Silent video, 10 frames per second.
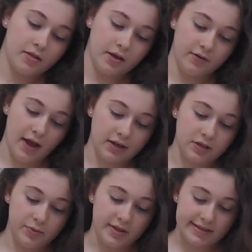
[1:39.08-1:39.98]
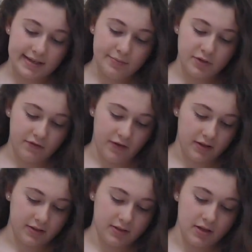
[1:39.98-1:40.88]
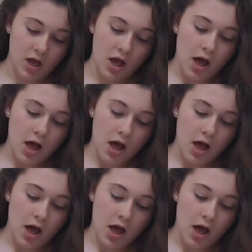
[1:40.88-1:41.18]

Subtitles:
they reacted with the same defense.